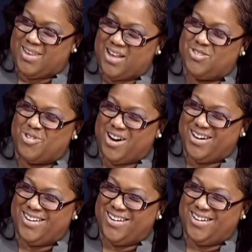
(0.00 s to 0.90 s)
So you have to
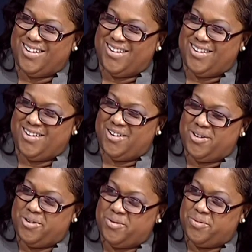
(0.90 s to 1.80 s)
take time to make sure the
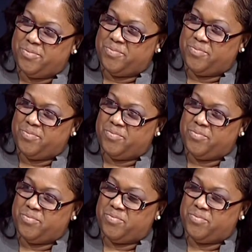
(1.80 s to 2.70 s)
people are ready to receive that kind of